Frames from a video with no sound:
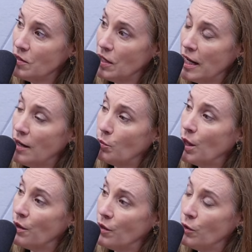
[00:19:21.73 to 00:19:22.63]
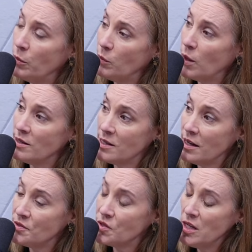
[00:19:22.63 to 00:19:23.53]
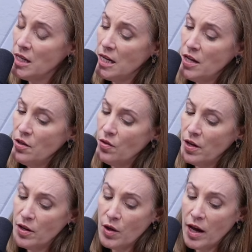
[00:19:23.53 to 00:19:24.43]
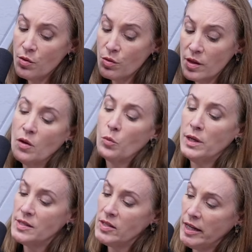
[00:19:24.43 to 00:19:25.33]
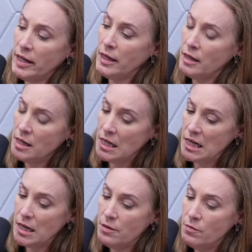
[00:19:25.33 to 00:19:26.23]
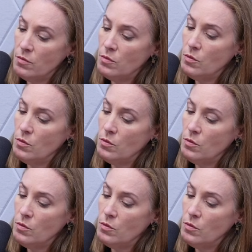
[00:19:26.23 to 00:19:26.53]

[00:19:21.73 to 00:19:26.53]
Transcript: again part of the grooming process sure the, the other thing that we see um,